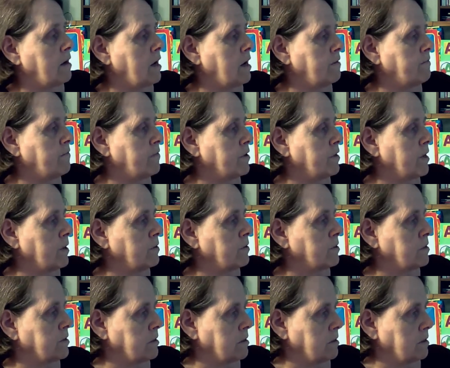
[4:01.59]
for those
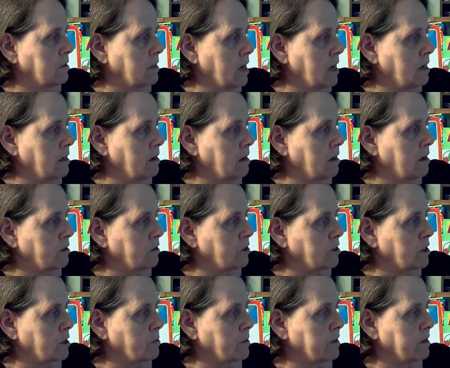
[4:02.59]
that aren't
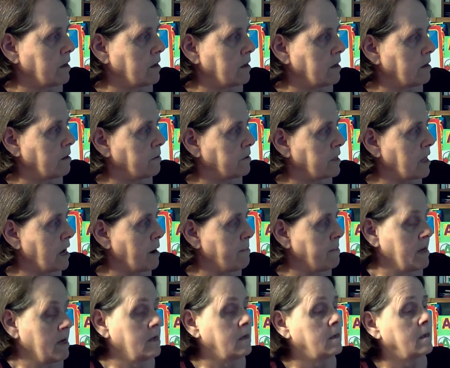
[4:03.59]
sure what that
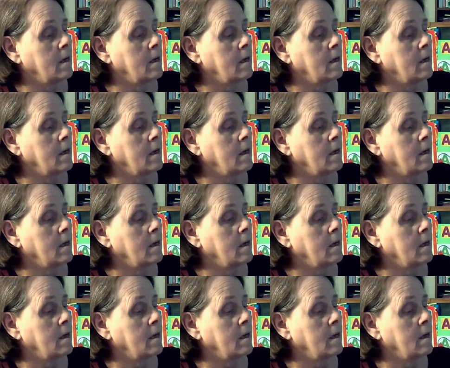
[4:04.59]
meant.